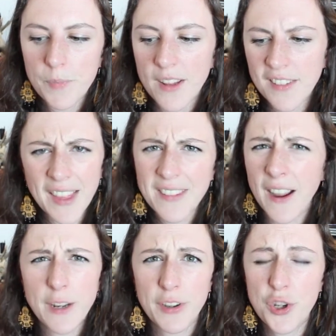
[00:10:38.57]
So that's
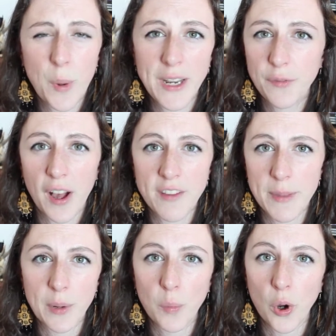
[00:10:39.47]
kind of a 25
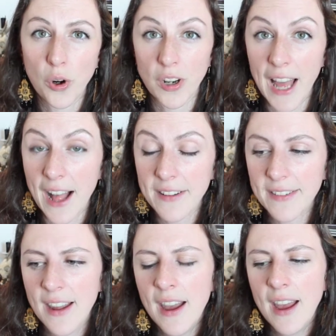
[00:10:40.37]
minute walk or
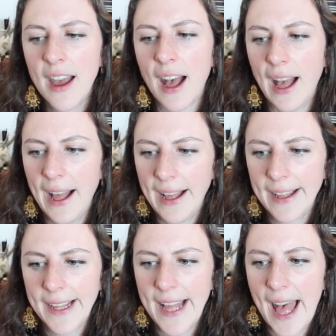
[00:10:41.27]
less.
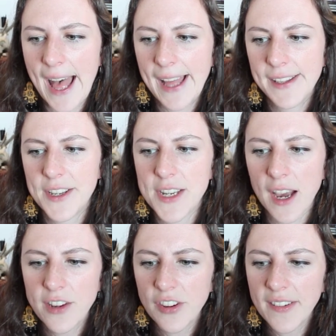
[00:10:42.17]
And
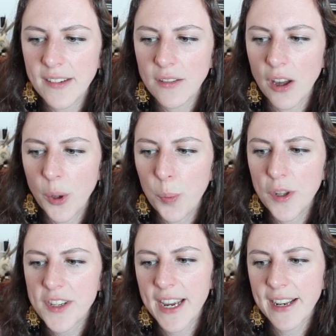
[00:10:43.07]
I just got up
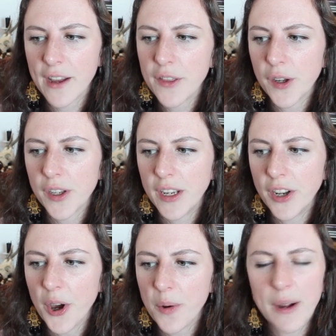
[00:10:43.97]
one day and I thought, you
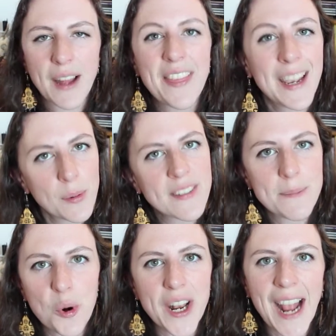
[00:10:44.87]
know, I think it was the
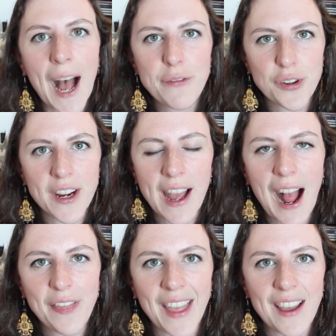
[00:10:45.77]
morning after I
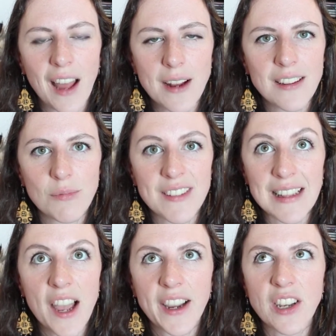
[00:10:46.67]
had that, I was
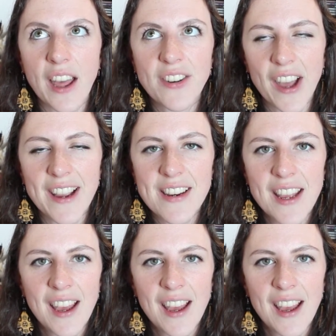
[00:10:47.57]
lying at night,